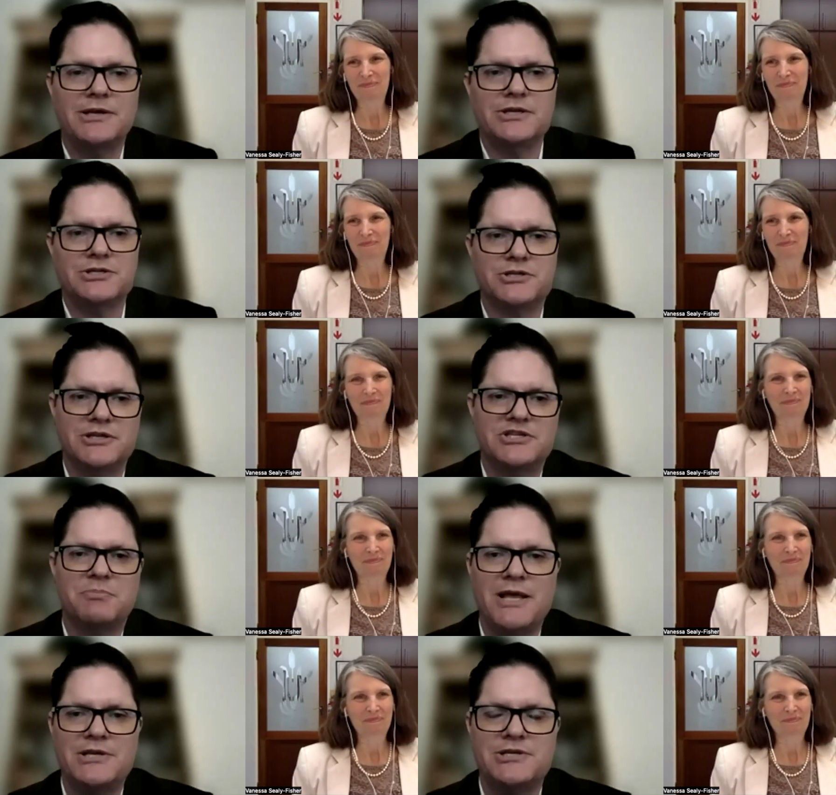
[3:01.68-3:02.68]
Speaker 1: it is it's a
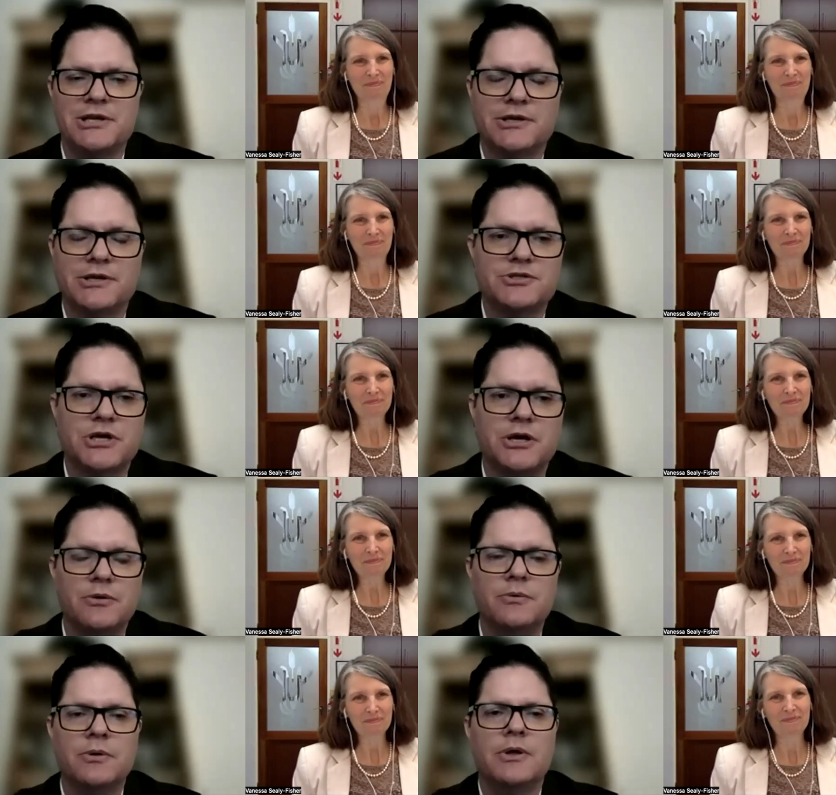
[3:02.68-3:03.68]
plastic. So
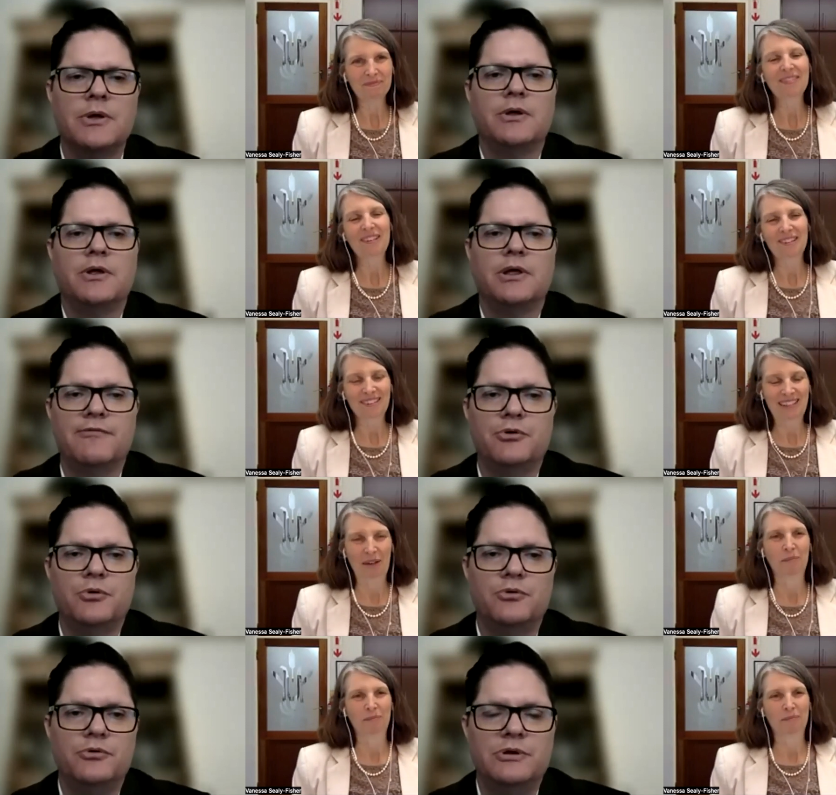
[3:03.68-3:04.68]
okay. if
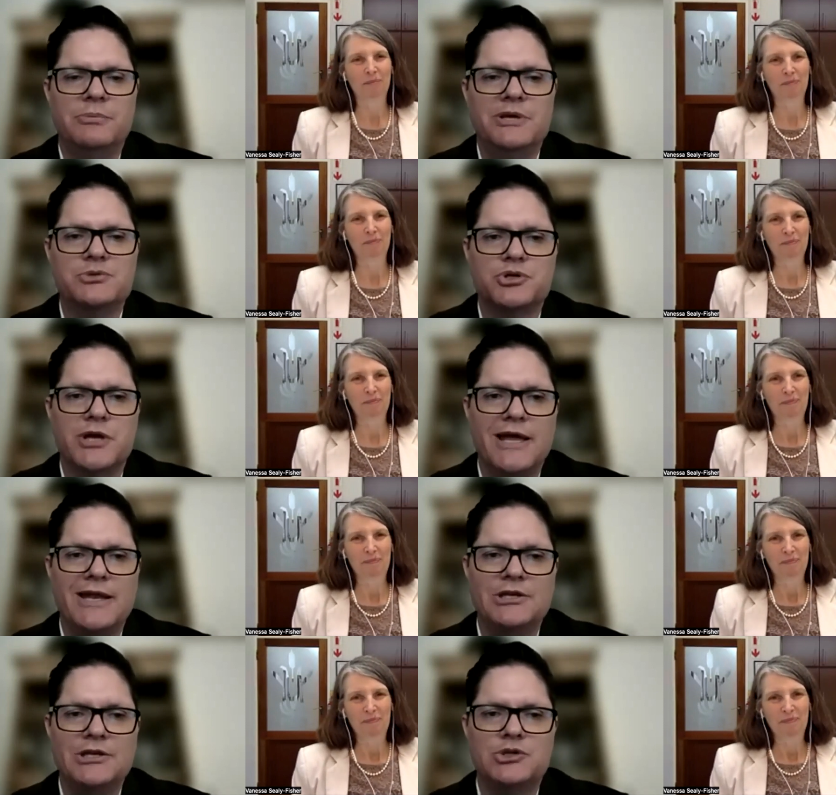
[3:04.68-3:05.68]
you depends what you
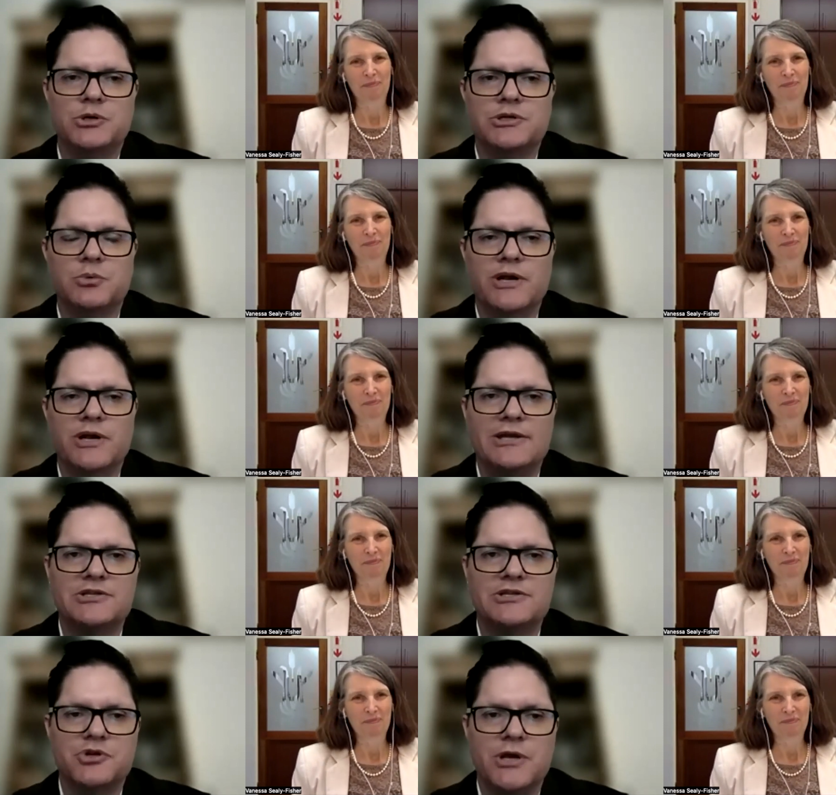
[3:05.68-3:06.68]
add into it, what
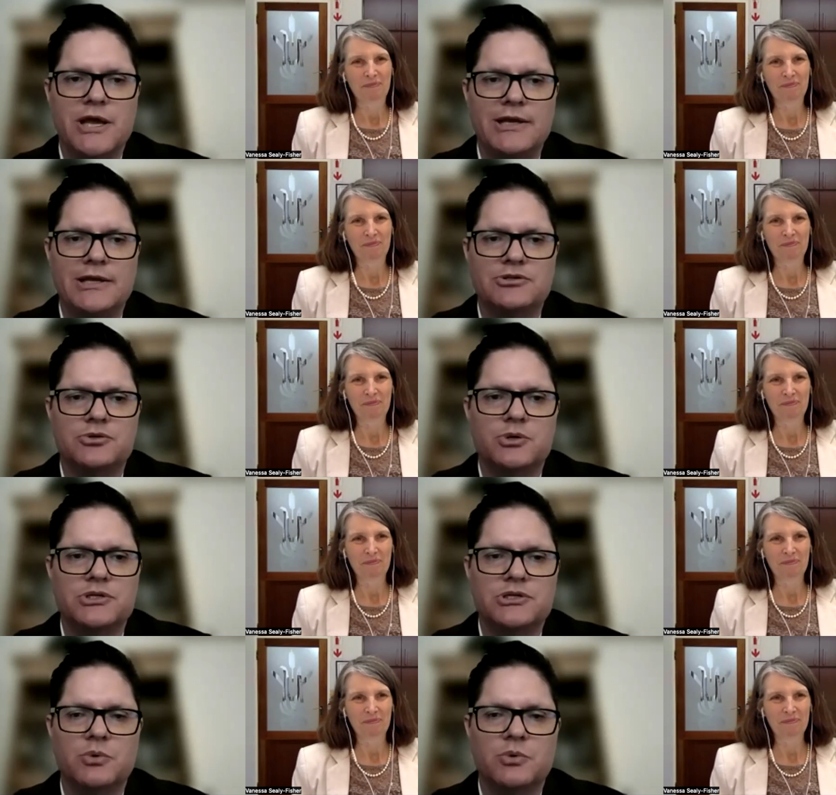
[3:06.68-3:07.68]
additives you're adding to
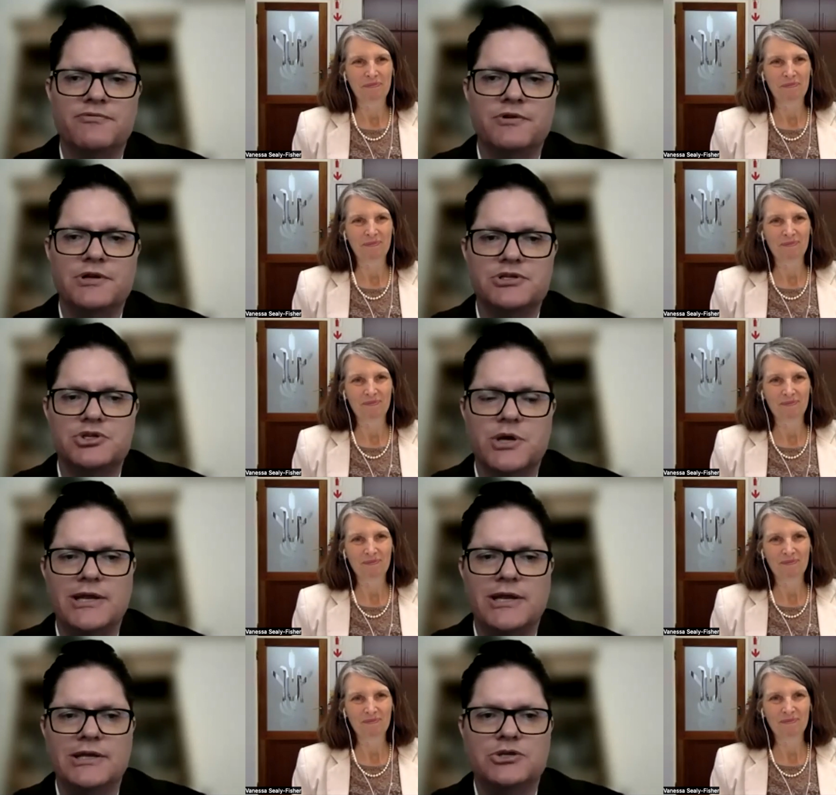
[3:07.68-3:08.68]
it, and what fillers you're
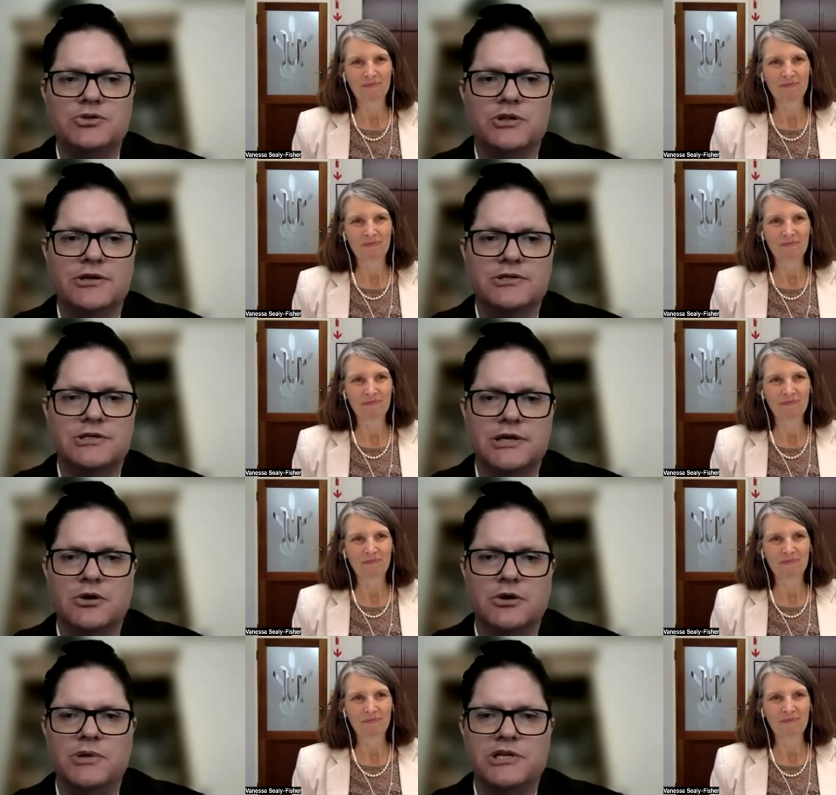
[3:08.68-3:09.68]
adding into that uh,
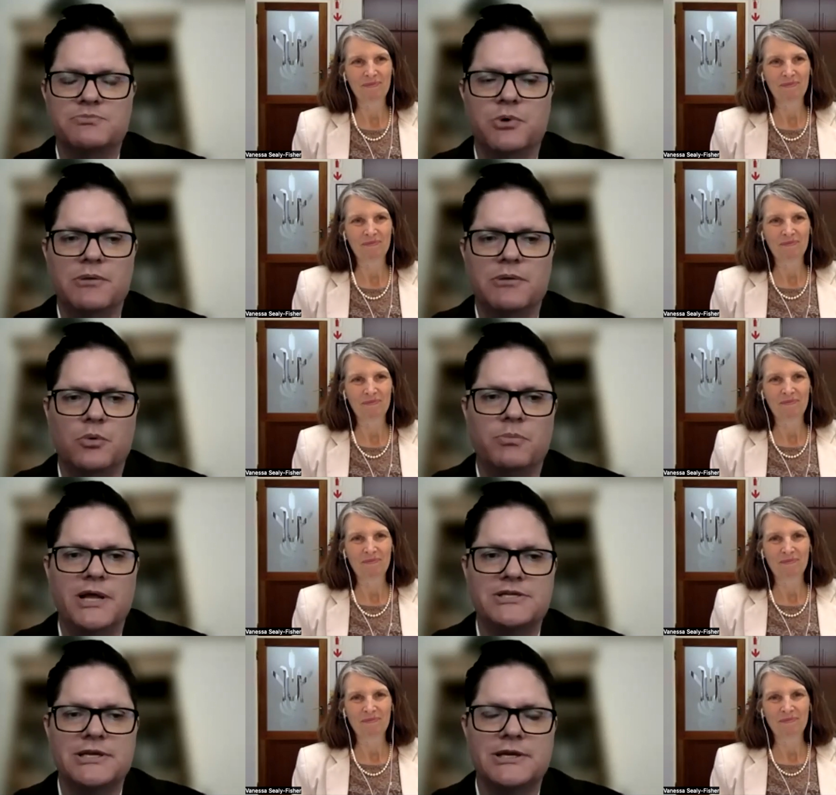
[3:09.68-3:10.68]
complex polymer or
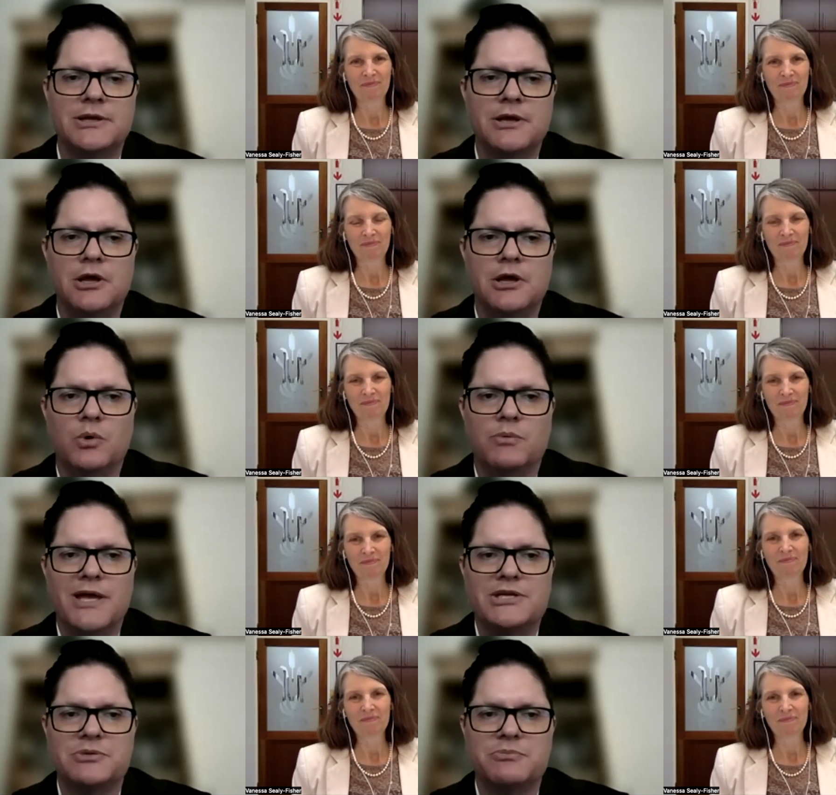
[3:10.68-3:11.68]
plastic, what
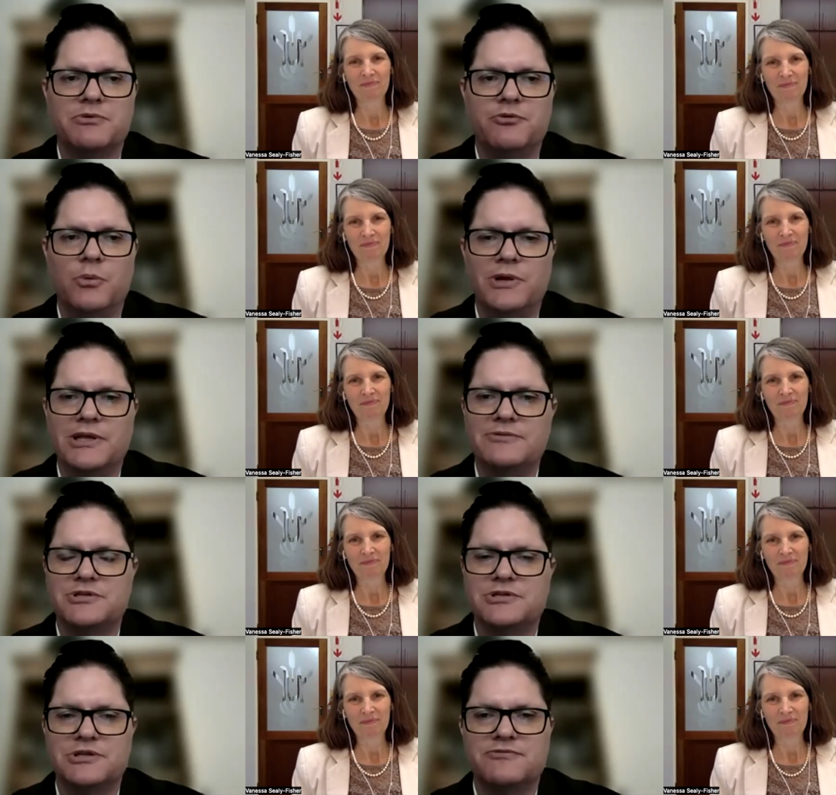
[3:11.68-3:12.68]
makes it perform and gives
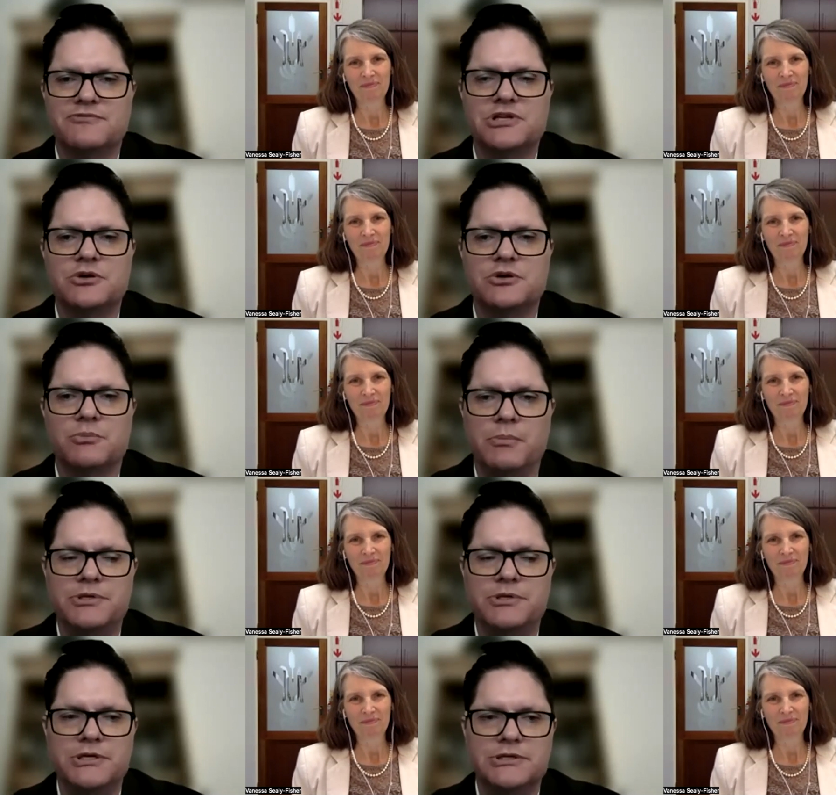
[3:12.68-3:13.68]
it its physical
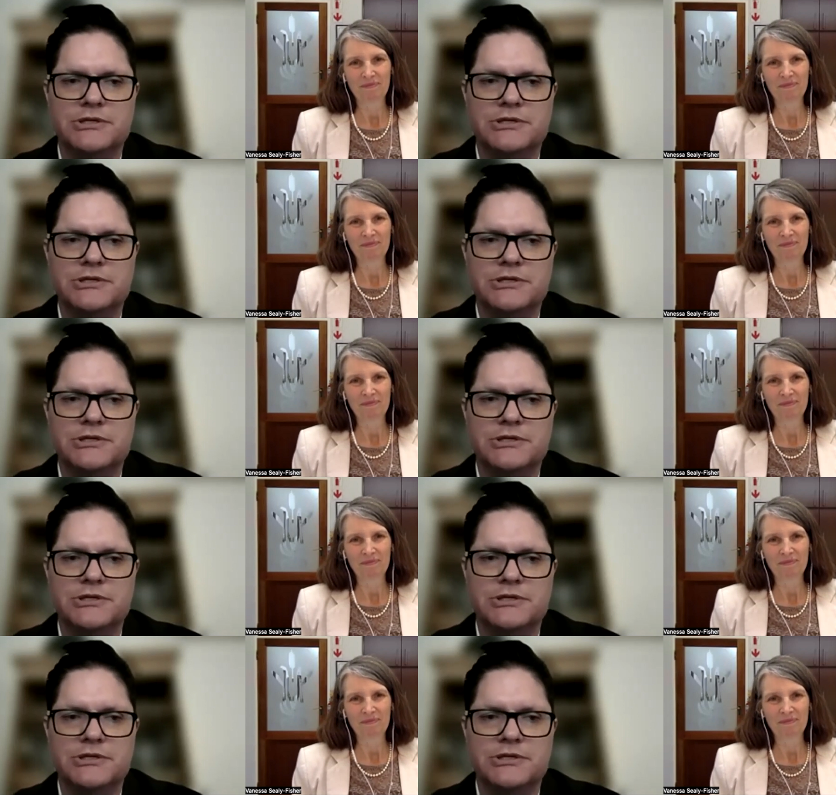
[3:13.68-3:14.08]
properties.